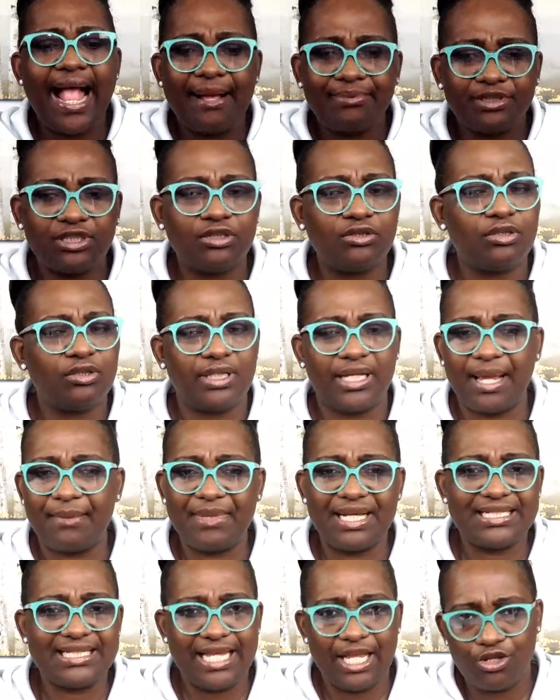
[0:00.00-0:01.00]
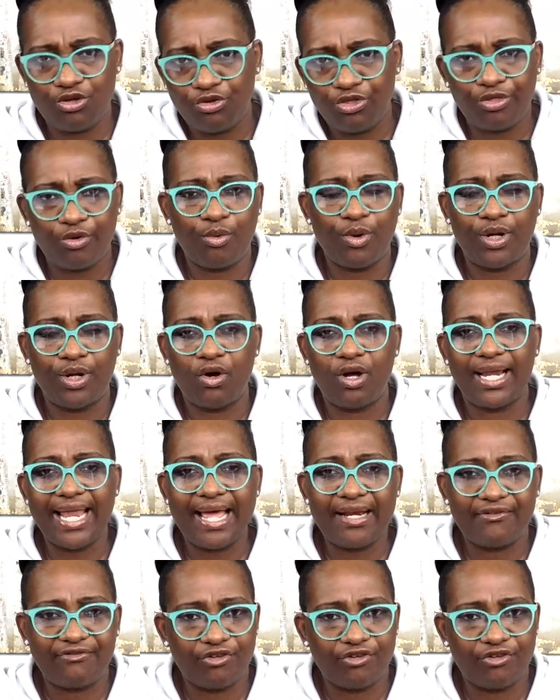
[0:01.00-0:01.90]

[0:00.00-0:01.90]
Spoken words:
Absolutely. I'm not saying you throw it all out.